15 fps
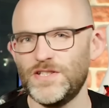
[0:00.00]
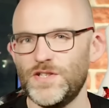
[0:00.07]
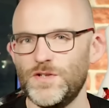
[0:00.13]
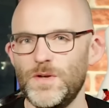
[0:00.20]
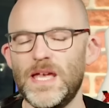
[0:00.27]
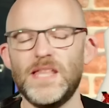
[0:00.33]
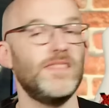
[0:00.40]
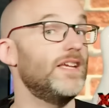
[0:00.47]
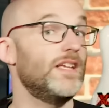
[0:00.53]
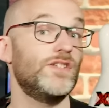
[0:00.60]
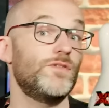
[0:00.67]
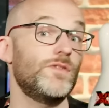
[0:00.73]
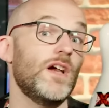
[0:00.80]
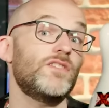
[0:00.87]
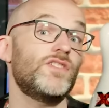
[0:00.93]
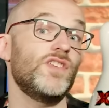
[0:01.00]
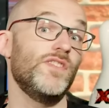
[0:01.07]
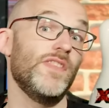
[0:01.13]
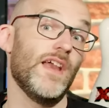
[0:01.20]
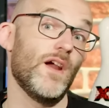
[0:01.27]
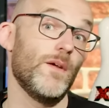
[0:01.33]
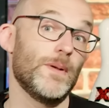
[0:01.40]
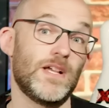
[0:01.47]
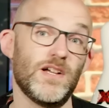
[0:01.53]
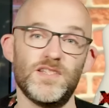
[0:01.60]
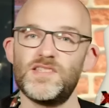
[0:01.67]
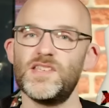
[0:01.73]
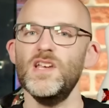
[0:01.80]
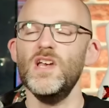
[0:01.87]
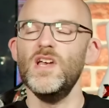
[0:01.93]
to in the introduction there,
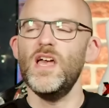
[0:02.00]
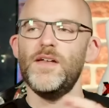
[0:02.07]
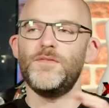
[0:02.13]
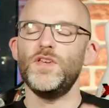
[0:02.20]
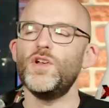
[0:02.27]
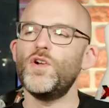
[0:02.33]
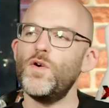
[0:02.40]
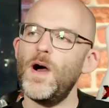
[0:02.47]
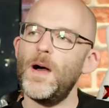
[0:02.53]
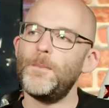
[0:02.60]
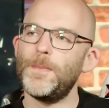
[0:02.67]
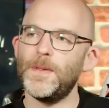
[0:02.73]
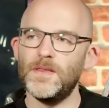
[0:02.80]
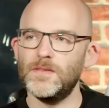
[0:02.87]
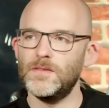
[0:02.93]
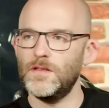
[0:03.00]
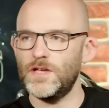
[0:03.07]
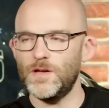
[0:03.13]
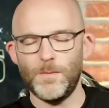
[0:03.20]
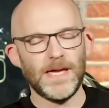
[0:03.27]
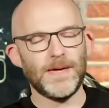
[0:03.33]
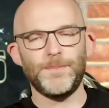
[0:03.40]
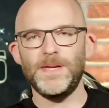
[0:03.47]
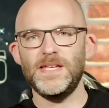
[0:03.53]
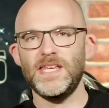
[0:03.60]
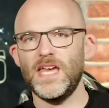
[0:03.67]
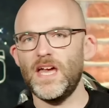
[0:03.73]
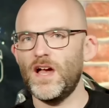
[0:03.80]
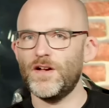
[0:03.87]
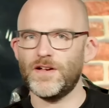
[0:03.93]
because if you go up and look at
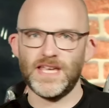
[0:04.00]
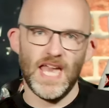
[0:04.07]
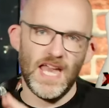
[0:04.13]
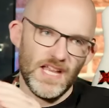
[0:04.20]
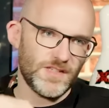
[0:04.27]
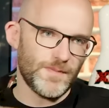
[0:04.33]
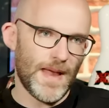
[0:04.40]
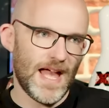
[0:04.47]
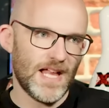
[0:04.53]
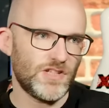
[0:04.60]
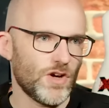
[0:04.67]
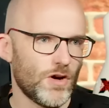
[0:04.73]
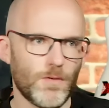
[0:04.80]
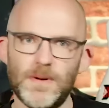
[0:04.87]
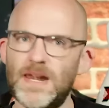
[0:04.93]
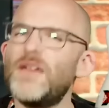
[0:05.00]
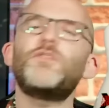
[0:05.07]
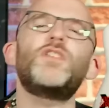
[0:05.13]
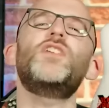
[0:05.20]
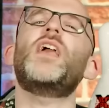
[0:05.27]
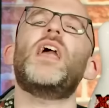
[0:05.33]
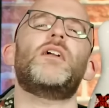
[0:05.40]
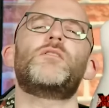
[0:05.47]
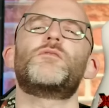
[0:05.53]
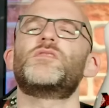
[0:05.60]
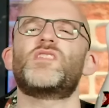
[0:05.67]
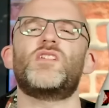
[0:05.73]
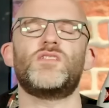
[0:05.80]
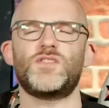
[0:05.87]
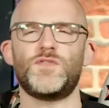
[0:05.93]
Wikipedia or Cage Match or whatever you get your
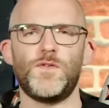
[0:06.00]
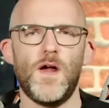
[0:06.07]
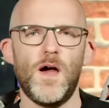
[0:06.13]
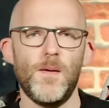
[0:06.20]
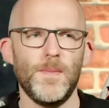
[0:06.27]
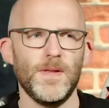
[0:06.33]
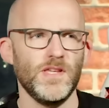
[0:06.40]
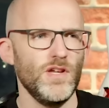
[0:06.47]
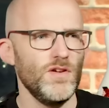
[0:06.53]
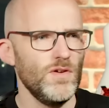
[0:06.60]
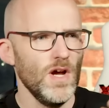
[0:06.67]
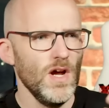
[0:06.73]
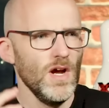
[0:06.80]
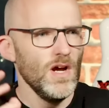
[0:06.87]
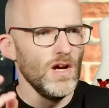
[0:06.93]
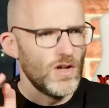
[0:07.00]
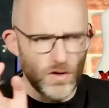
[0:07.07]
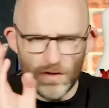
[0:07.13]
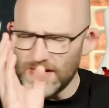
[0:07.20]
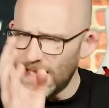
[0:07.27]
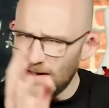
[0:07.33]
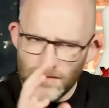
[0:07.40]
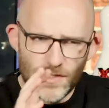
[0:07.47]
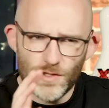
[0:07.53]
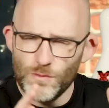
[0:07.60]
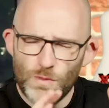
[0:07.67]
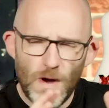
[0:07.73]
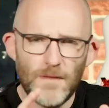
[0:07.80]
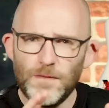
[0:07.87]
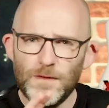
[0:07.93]
results from, and you Go down to
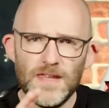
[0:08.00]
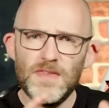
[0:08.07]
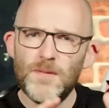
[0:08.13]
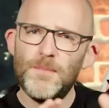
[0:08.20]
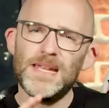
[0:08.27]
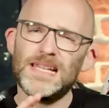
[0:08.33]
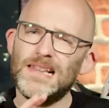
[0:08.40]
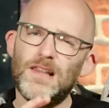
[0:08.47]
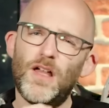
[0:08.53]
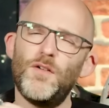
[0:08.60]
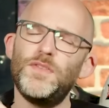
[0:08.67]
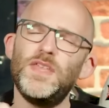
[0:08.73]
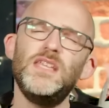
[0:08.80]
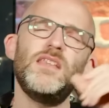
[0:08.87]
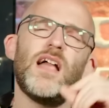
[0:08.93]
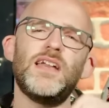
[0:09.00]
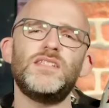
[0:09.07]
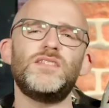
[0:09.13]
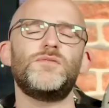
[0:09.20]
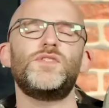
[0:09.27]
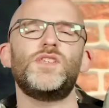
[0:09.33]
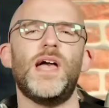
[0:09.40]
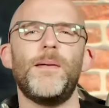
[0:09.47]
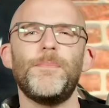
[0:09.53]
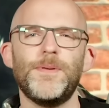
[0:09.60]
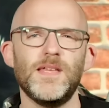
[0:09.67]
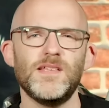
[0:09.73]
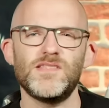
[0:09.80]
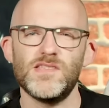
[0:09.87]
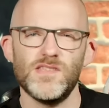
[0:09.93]
roughly the middle of the Night of
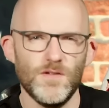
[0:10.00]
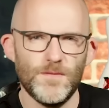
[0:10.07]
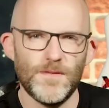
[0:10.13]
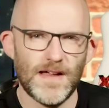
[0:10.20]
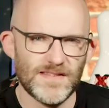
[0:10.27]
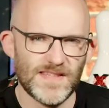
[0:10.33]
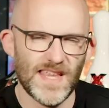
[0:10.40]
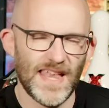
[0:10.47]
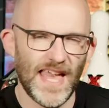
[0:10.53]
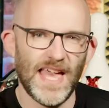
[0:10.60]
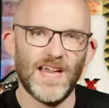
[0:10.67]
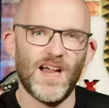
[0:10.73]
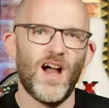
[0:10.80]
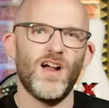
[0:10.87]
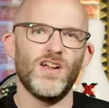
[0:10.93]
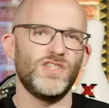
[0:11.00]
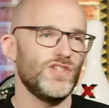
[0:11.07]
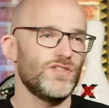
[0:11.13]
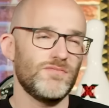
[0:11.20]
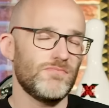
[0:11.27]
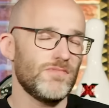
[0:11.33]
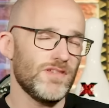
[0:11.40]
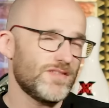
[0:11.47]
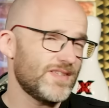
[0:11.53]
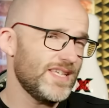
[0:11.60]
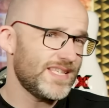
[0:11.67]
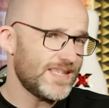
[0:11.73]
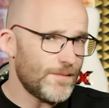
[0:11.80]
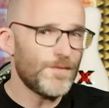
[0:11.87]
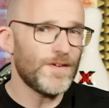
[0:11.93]
Champions 2008 card, you'll, you'll see
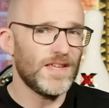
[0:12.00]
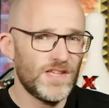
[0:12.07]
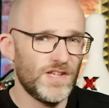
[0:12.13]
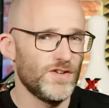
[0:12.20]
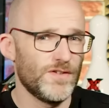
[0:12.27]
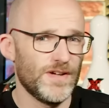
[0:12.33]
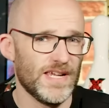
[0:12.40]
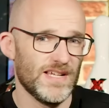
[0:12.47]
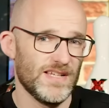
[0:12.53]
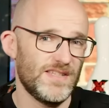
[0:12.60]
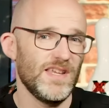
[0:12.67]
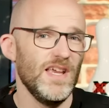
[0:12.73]
something curious.